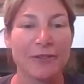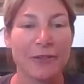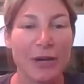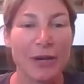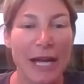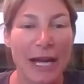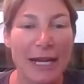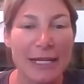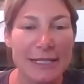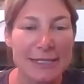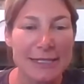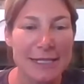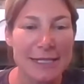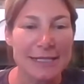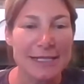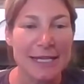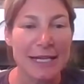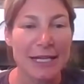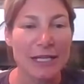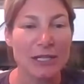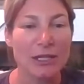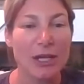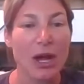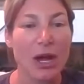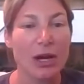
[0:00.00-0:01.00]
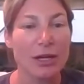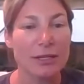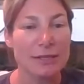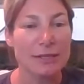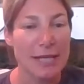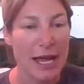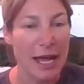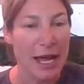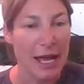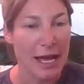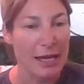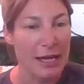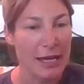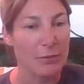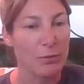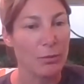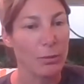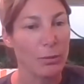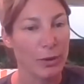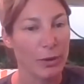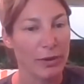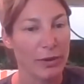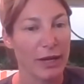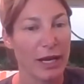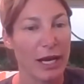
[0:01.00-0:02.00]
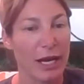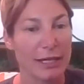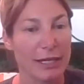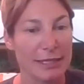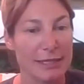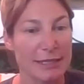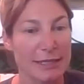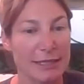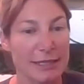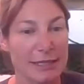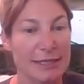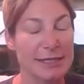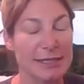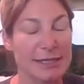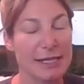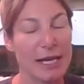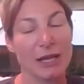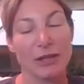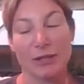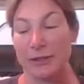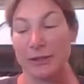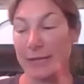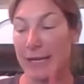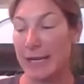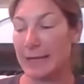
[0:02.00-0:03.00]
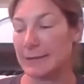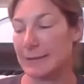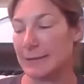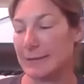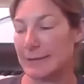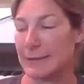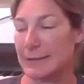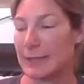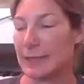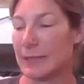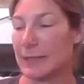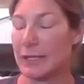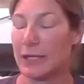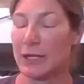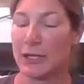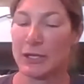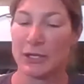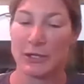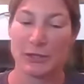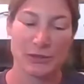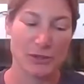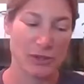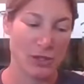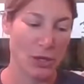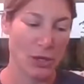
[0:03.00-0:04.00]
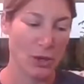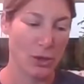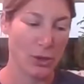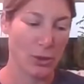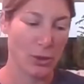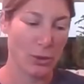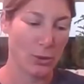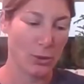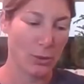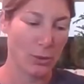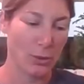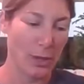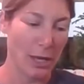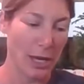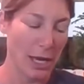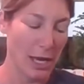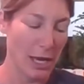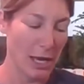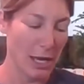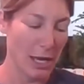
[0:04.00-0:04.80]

for cuttings that take a long time, will the cuttings discolor? Yes. So